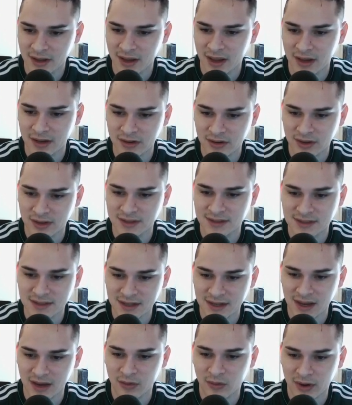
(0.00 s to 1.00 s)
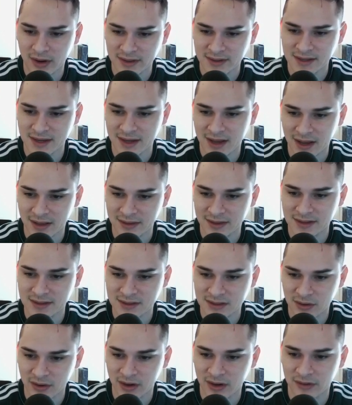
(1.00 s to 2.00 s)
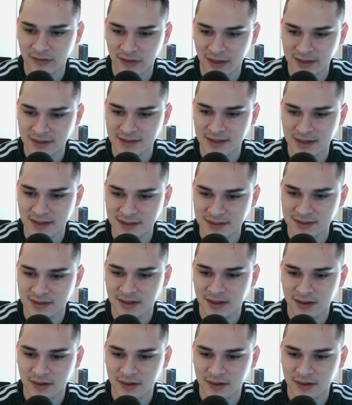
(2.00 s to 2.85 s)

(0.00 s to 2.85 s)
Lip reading: and you can see I want to take out these 2 air defenses